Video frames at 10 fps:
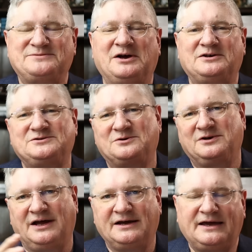It smells sort
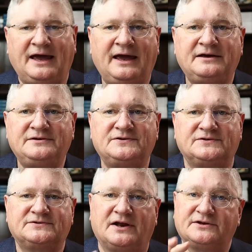of like eggs.
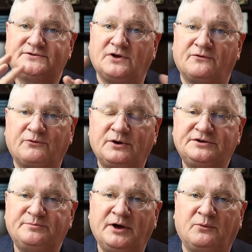It's got a sulfury
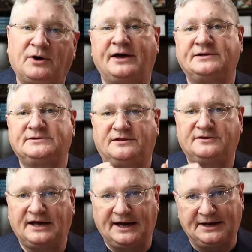smell. Why? It's a
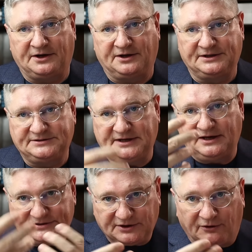thiol, it's a
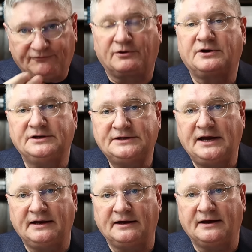sulfur
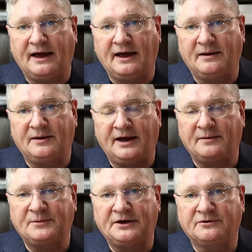containing
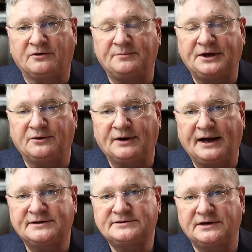amine or amino
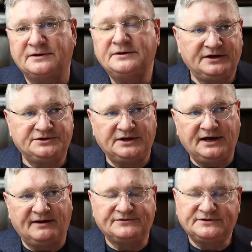acid. It should
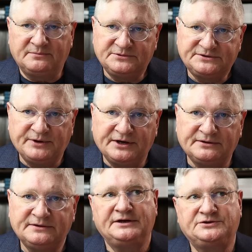have some
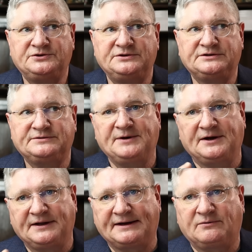smell. It shouldn't
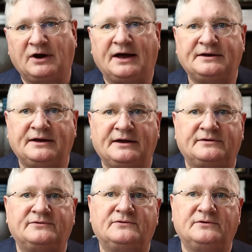smell like rotten
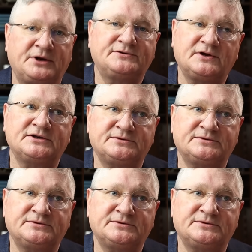eggs, but it's going to